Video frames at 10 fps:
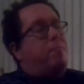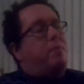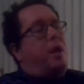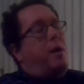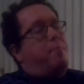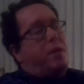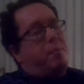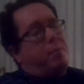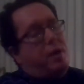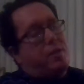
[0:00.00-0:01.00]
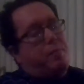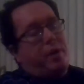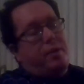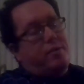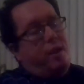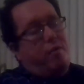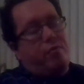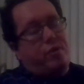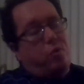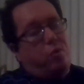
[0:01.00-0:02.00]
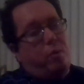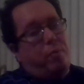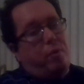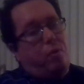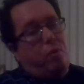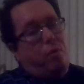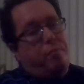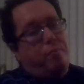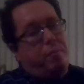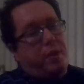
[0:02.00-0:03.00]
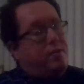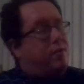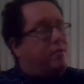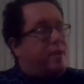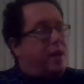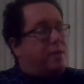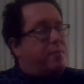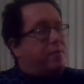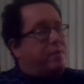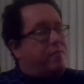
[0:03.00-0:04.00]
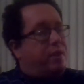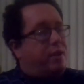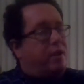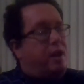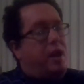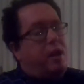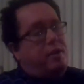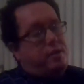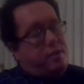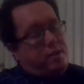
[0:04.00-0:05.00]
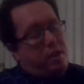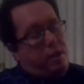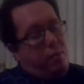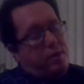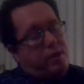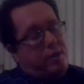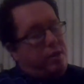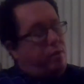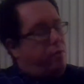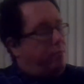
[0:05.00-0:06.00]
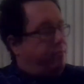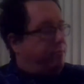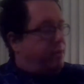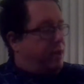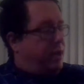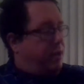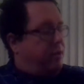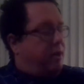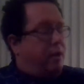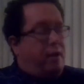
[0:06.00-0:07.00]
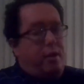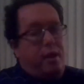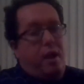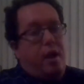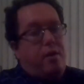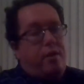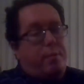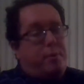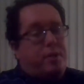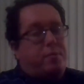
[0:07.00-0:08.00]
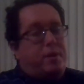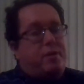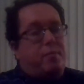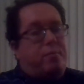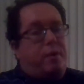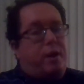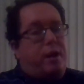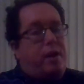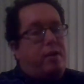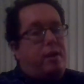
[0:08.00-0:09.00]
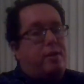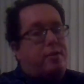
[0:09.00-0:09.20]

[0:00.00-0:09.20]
Not be depressed by itself is a horrible goal because it's not specific, doesn't tell you what to do, and that brings me to my next